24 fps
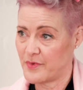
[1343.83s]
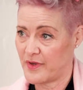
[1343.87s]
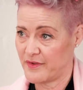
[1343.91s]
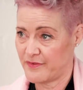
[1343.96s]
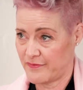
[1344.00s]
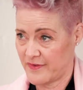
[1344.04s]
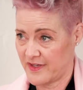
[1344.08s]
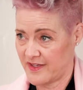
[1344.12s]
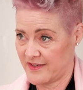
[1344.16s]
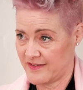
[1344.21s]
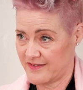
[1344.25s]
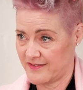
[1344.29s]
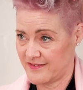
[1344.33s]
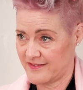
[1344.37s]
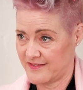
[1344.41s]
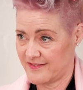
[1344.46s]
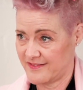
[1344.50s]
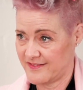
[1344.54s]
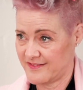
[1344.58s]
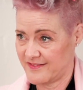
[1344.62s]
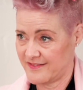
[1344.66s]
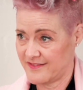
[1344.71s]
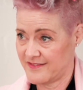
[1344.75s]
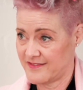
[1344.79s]
my feet
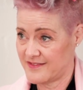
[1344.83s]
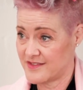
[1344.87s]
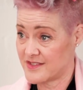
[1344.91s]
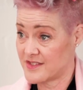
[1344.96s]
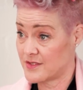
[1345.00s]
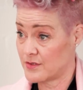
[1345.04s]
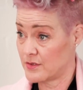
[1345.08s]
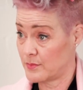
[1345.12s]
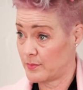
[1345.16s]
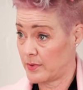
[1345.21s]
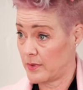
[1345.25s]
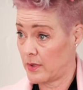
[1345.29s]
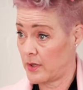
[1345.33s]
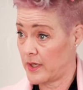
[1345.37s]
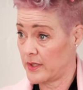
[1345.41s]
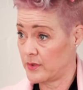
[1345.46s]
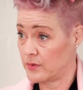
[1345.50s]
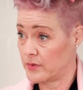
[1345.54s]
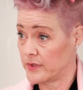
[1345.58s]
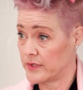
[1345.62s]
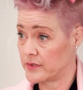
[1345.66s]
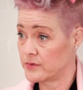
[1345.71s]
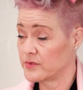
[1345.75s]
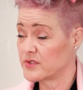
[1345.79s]
to apply
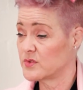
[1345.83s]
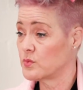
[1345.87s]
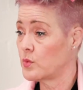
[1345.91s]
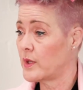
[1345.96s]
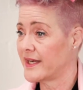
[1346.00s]
oils.